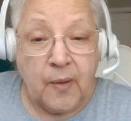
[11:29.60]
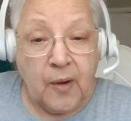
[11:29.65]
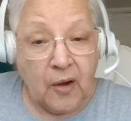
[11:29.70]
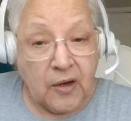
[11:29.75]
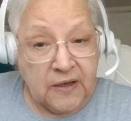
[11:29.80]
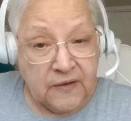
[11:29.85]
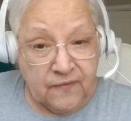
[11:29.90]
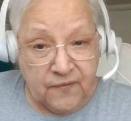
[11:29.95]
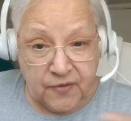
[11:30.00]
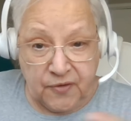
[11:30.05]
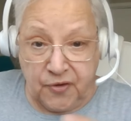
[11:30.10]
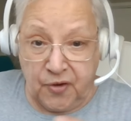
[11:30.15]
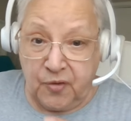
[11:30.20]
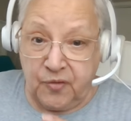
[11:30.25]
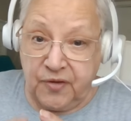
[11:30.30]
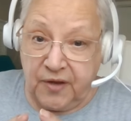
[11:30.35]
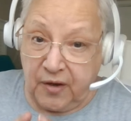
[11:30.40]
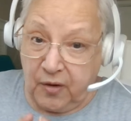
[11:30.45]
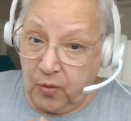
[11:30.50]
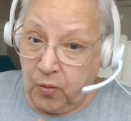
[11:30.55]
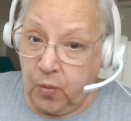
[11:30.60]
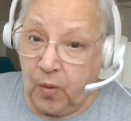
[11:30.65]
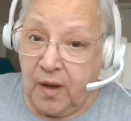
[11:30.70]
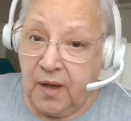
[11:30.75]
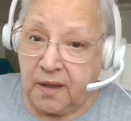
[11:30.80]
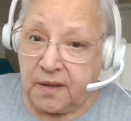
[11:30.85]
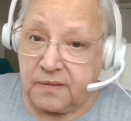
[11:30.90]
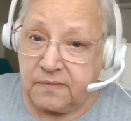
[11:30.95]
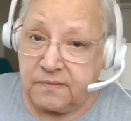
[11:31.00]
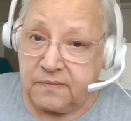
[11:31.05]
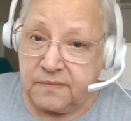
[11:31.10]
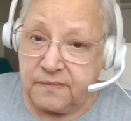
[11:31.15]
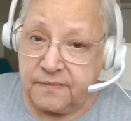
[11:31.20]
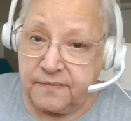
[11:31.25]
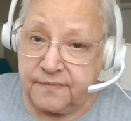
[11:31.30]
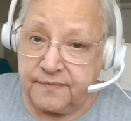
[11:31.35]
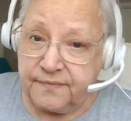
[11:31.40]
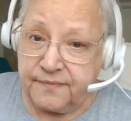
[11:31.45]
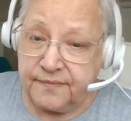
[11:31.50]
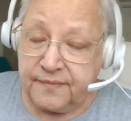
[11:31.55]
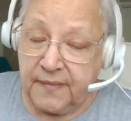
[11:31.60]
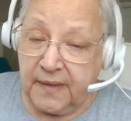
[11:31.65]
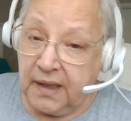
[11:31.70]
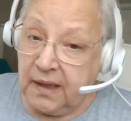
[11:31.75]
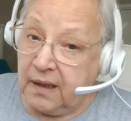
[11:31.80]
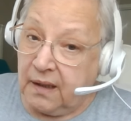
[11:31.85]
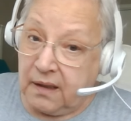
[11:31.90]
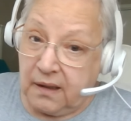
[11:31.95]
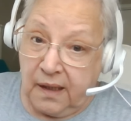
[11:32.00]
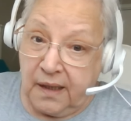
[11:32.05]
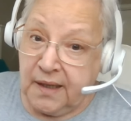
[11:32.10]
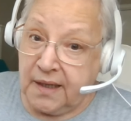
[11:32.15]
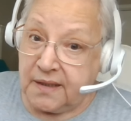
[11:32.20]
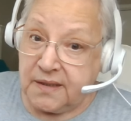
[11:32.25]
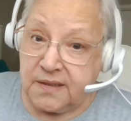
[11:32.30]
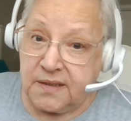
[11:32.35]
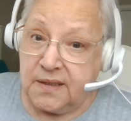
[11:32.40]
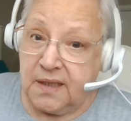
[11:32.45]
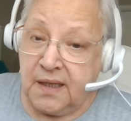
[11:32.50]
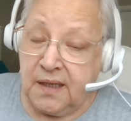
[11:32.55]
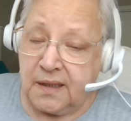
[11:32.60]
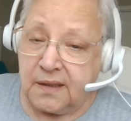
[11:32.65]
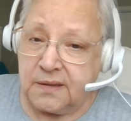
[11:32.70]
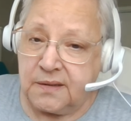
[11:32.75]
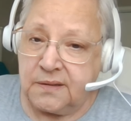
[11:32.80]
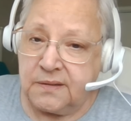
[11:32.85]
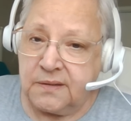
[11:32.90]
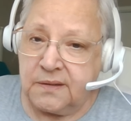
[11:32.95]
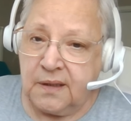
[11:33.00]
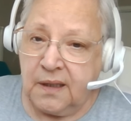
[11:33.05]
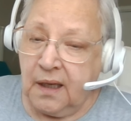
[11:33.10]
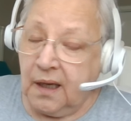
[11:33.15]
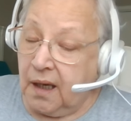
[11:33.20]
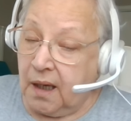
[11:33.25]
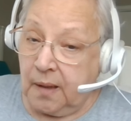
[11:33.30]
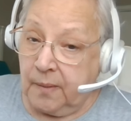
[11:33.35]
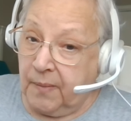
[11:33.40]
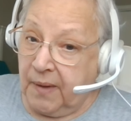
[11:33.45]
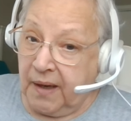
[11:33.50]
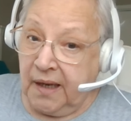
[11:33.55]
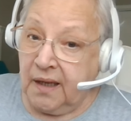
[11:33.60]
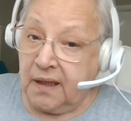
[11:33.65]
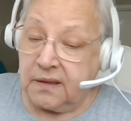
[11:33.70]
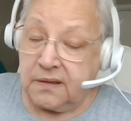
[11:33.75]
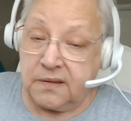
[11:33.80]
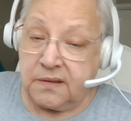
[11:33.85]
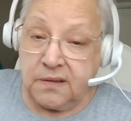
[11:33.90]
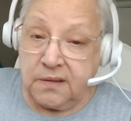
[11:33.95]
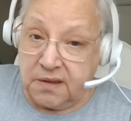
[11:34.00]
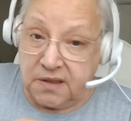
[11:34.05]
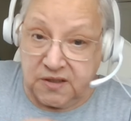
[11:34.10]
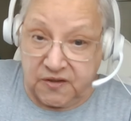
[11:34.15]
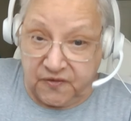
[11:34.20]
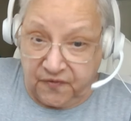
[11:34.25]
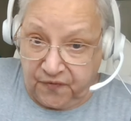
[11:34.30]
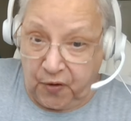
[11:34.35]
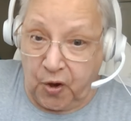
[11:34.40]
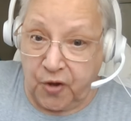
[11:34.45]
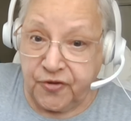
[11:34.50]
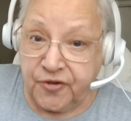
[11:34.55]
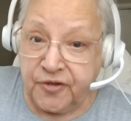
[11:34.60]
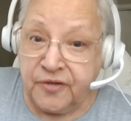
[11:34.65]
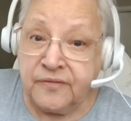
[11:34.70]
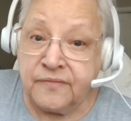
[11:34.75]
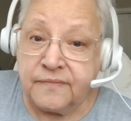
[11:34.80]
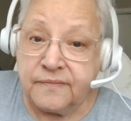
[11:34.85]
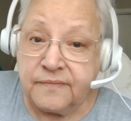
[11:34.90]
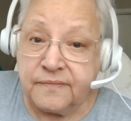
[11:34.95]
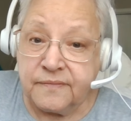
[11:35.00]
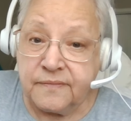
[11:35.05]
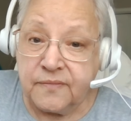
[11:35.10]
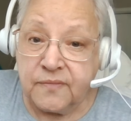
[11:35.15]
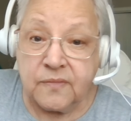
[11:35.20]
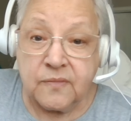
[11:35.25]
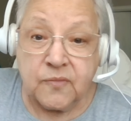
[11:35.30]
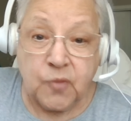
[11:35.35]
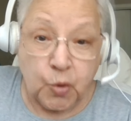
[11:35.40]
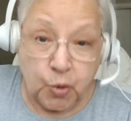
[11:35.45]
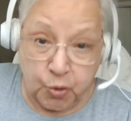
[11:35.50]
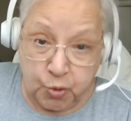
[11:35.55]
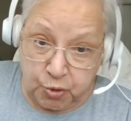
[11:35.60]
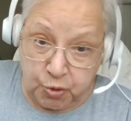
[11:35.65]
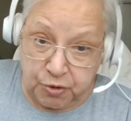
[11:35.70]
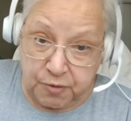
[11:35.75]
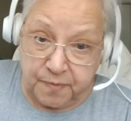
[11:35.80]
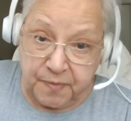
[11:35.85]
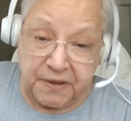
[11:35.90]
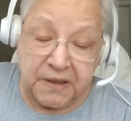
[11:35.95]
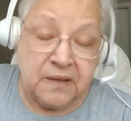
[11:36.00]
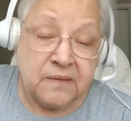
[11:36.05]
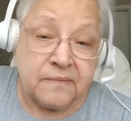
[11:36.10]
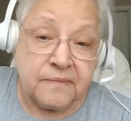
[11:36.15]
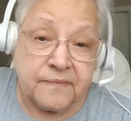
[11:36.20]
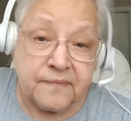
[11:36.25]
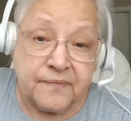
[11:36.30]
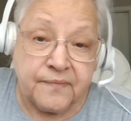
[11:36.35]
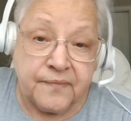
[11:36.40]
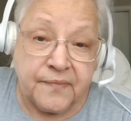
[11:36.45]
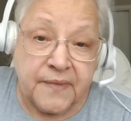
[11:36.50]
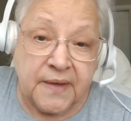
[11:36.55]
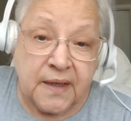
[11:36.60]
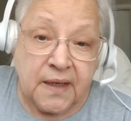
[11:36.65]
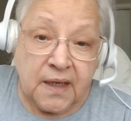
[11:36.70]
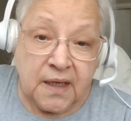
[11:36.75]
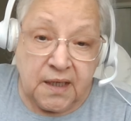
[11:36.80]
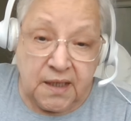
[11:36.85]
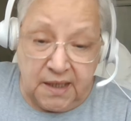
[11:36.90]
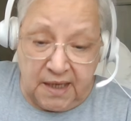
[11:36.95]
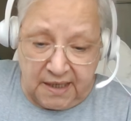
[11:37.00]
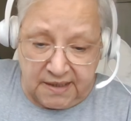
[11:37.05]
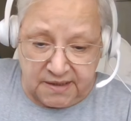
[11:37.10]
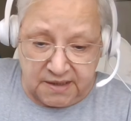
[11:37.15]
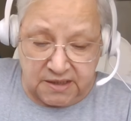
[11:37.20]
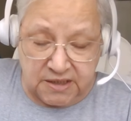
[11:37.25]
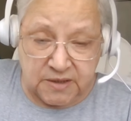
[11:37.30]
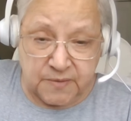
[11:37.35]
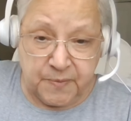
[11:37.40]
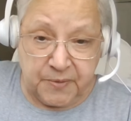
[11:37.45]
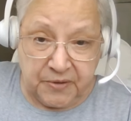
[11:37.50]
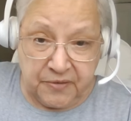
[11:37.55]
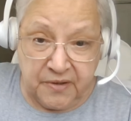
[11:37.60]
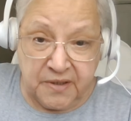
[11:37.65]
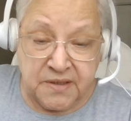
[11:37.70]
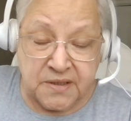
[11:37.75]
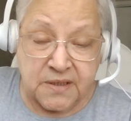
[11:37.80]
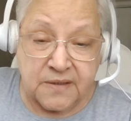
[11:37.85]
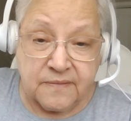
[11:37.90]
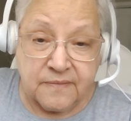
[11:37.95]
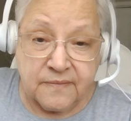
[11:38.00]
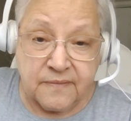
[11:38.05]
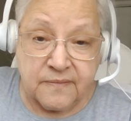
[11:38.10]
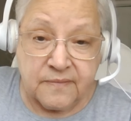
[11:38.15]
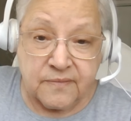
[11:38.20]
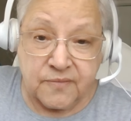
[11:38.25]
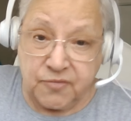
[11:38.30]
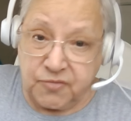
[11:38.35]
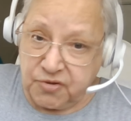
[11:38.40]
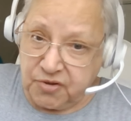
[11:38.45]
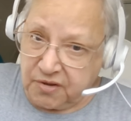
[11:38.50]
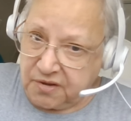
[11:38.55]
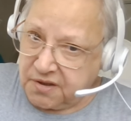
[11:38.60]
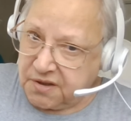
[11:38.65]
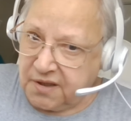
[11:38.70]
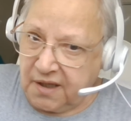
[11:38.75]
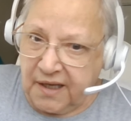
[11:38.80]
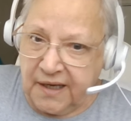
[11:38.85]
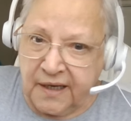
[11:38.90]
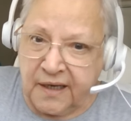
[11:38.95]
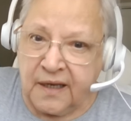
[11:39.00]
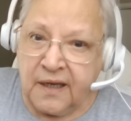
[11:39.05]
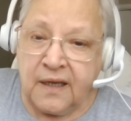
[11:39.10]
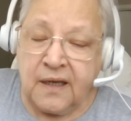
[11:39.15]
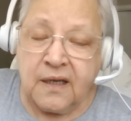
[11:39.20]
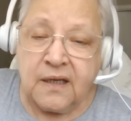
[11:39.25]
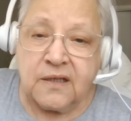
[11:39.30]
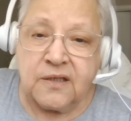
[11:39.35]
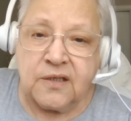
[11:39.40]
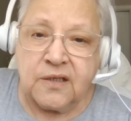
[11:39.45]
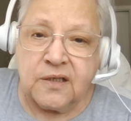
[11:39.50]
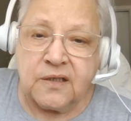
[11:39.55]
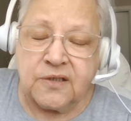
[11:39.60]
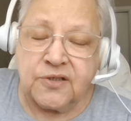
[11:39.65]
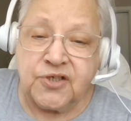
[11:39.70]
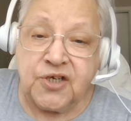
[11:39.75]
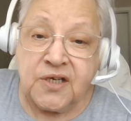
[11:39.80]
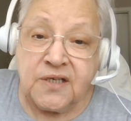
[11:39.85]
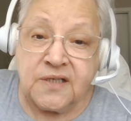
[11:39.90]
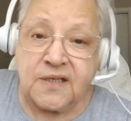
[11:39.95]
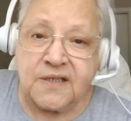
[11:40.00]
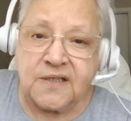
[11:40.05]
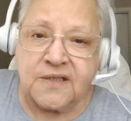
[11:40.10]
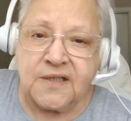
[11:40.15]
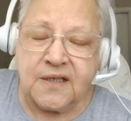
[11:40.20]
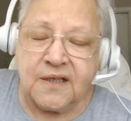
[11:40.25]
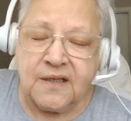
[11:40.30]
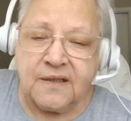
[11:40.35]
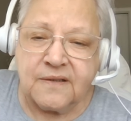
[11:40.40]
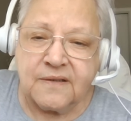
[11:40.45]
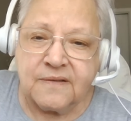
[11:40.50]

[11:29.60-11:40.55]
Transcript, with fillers: even though they are one. Like I said, a man is a father, or could be. He has a spirit, just like Jesus did.